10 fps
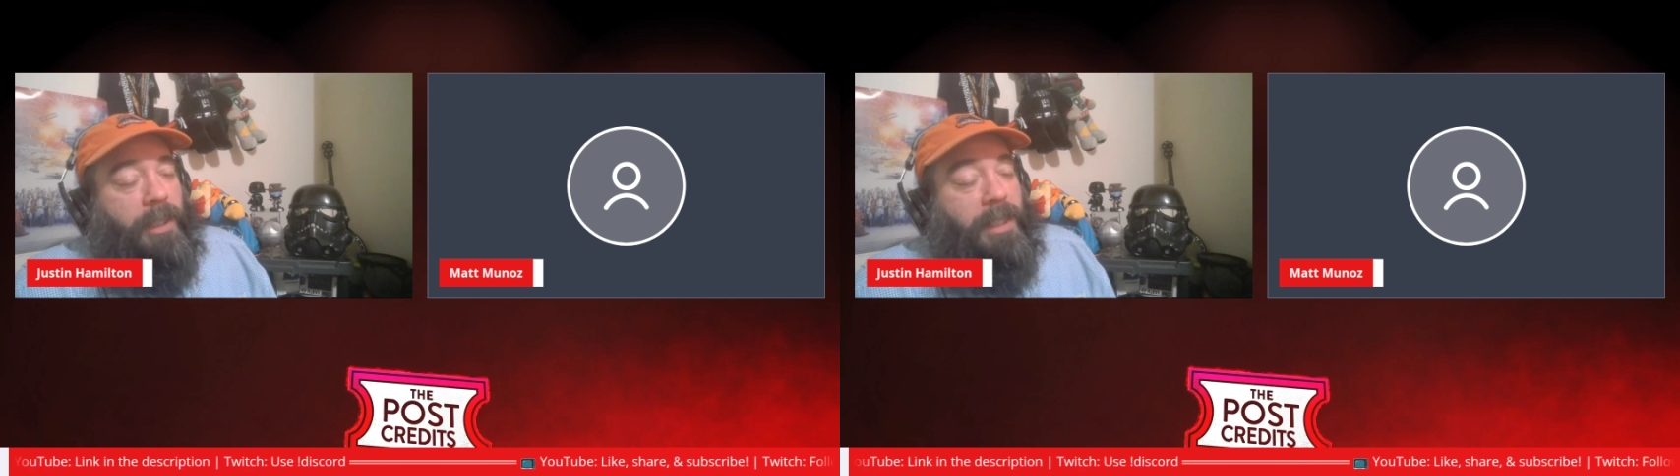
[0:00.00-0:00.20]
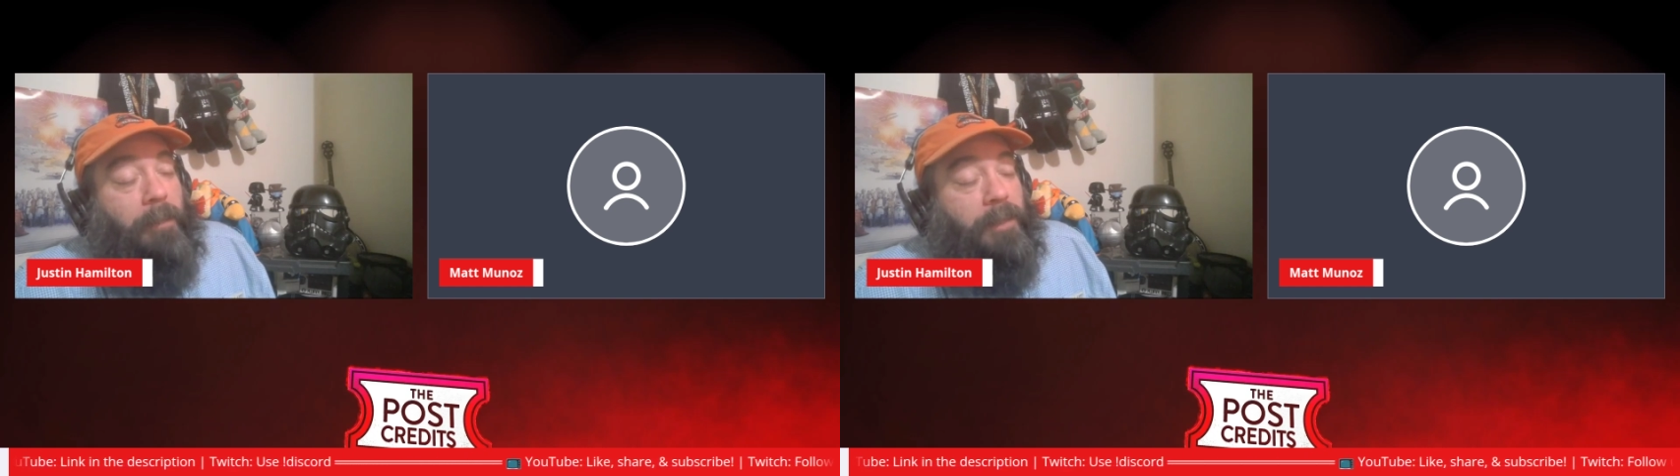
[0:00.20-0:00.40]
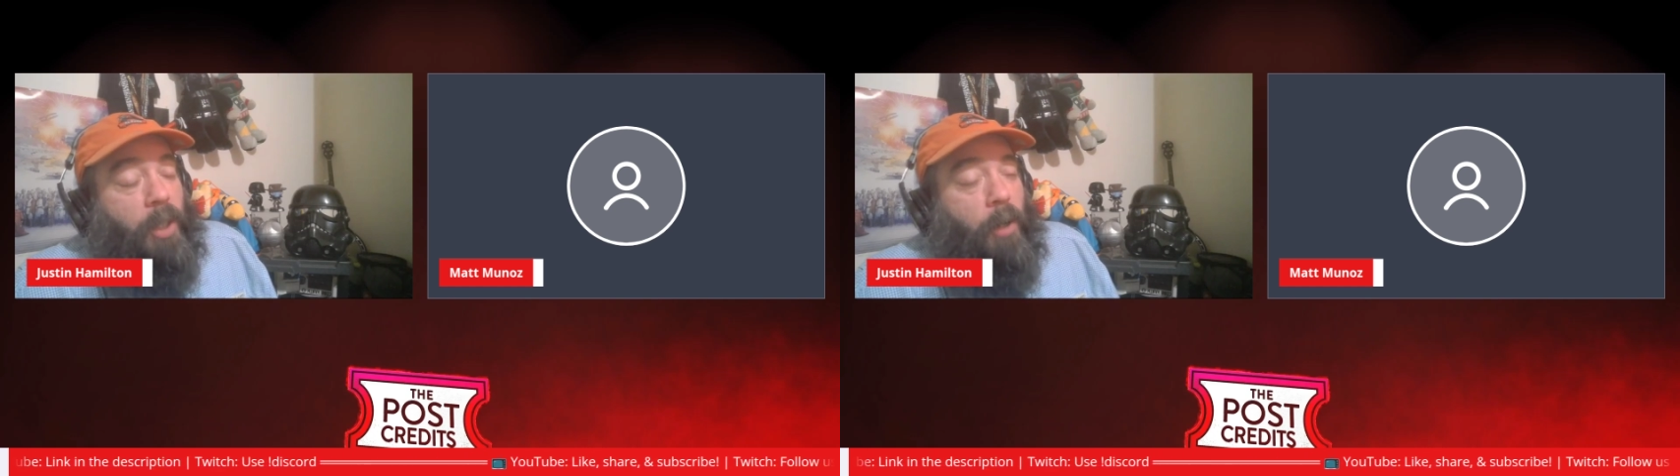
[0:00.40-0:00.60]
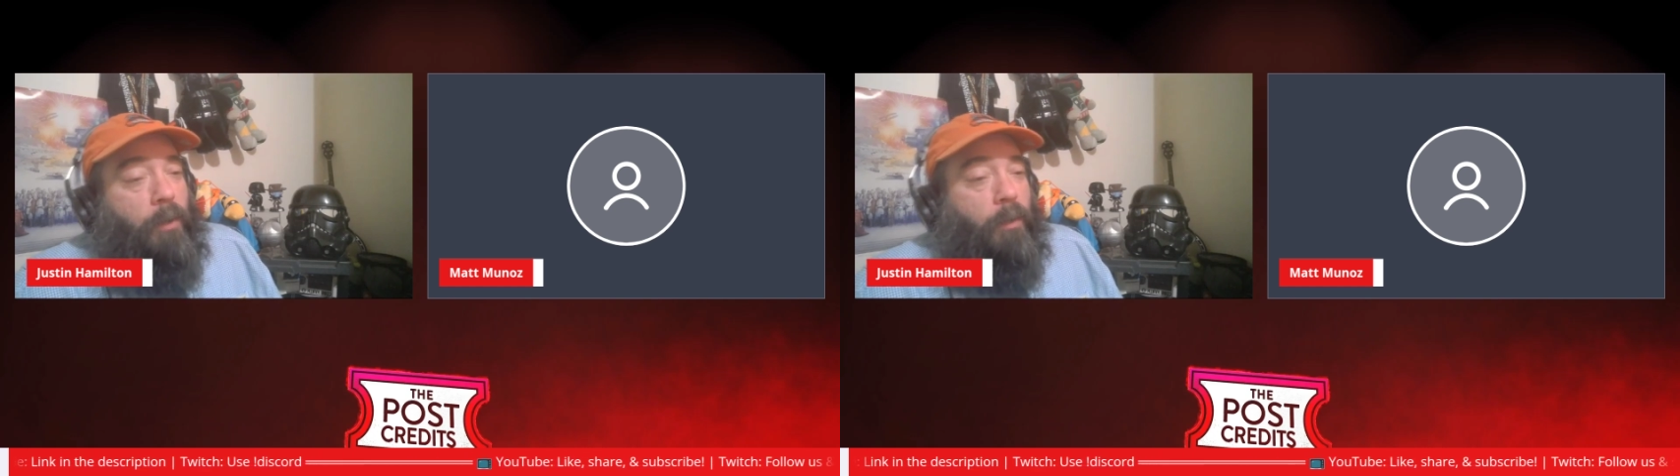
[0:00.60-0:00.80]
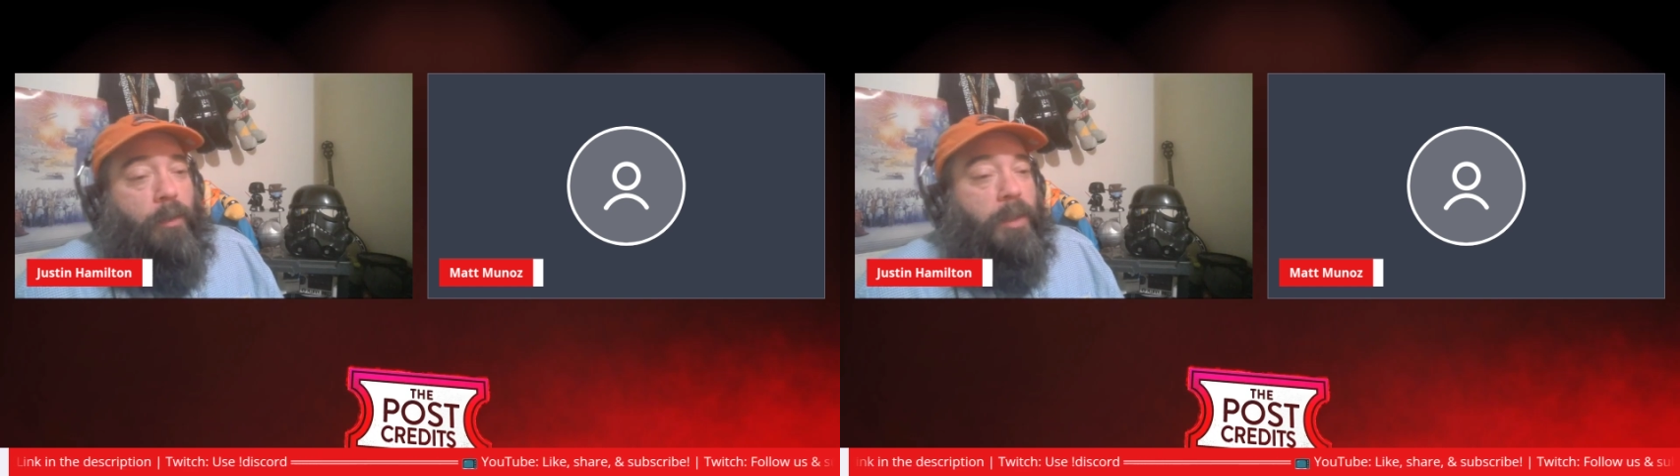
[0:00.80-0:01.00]
this
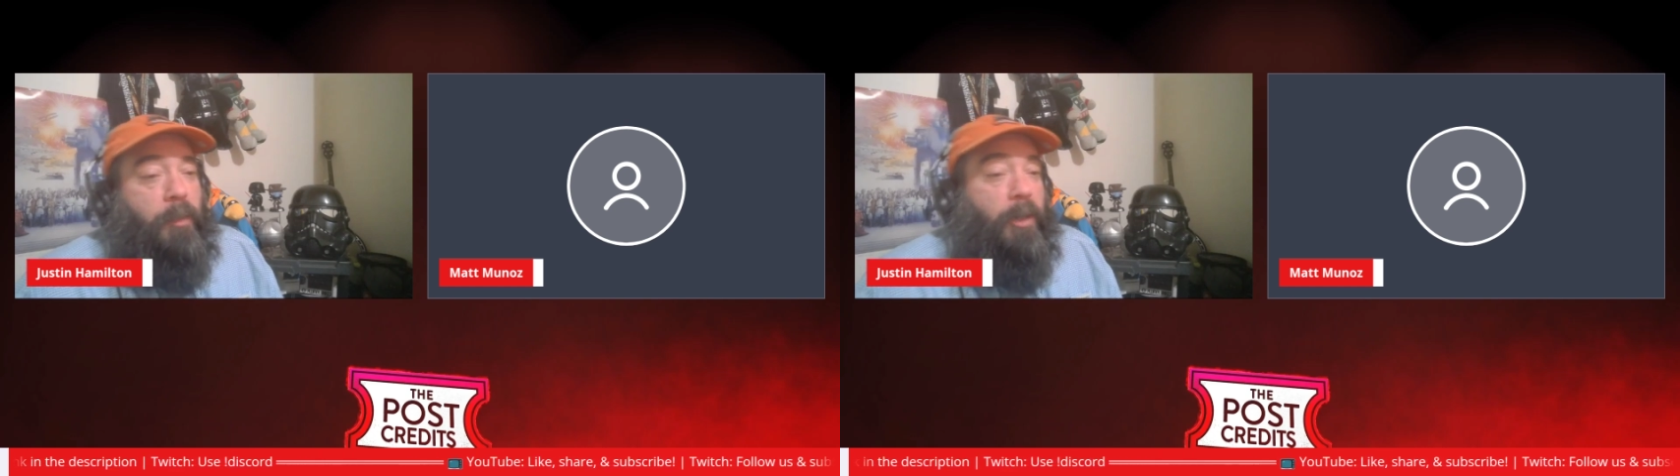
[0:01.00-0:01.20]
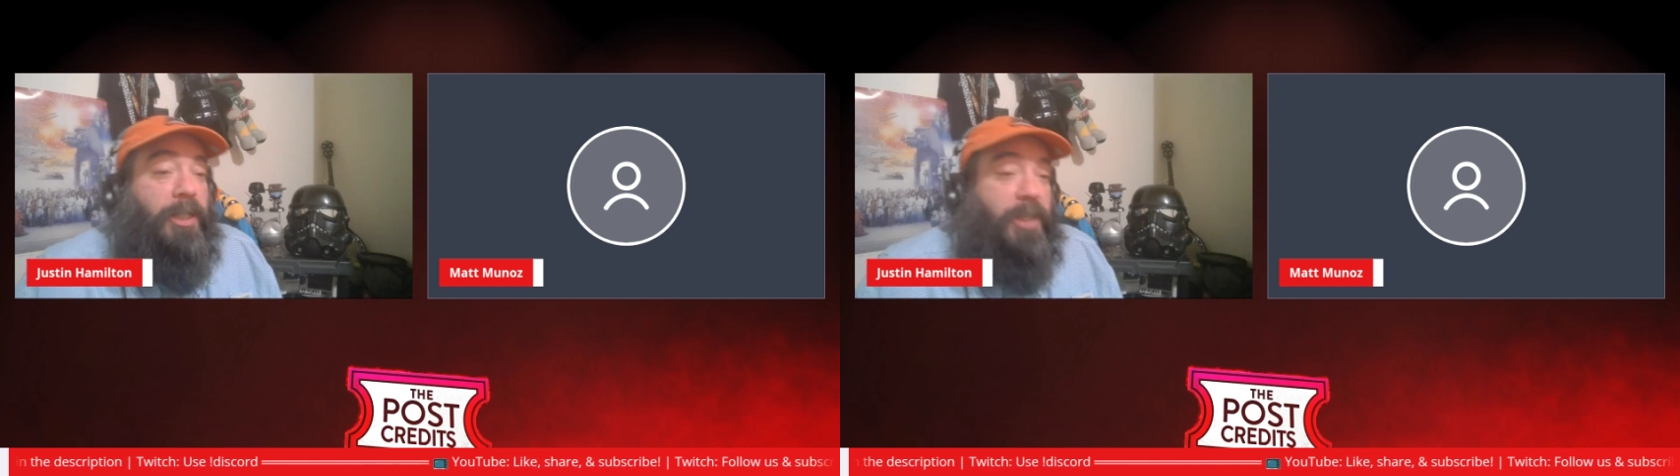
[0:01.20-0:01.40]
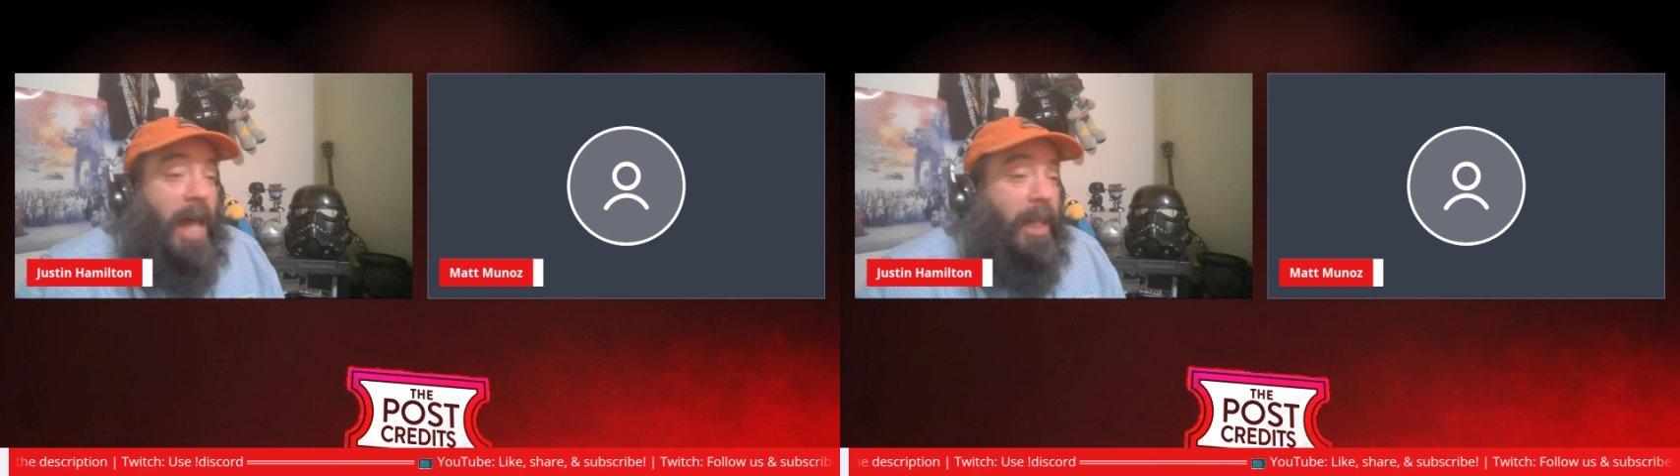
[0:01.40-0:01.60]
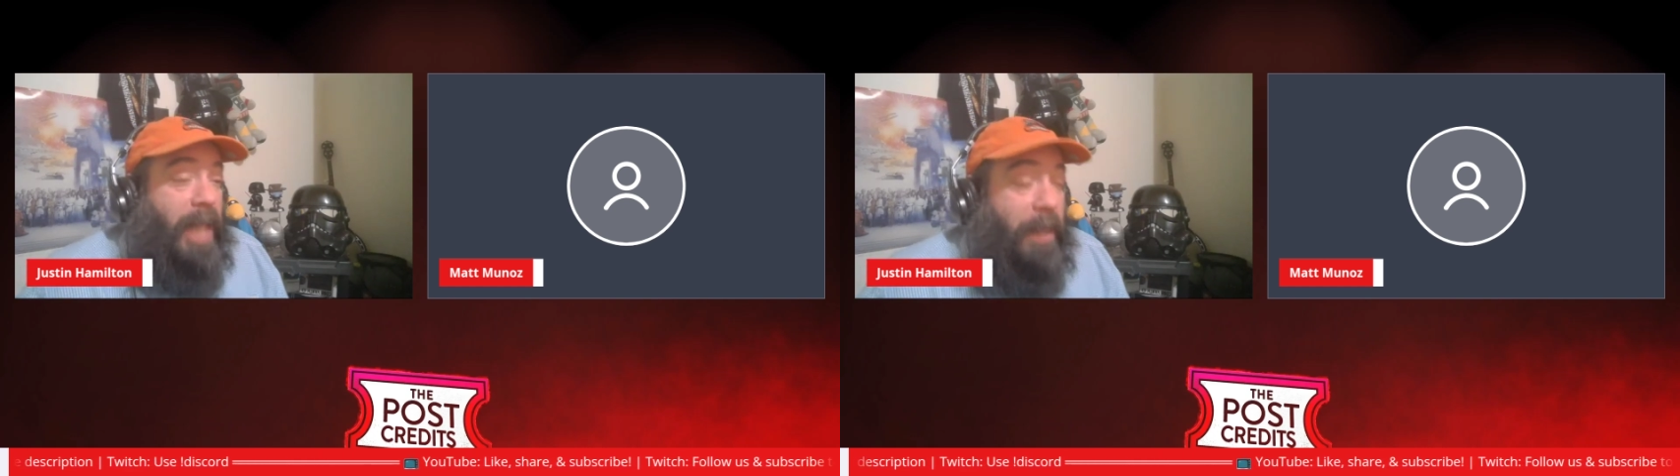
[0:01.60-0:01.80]
episode was pretty solid. I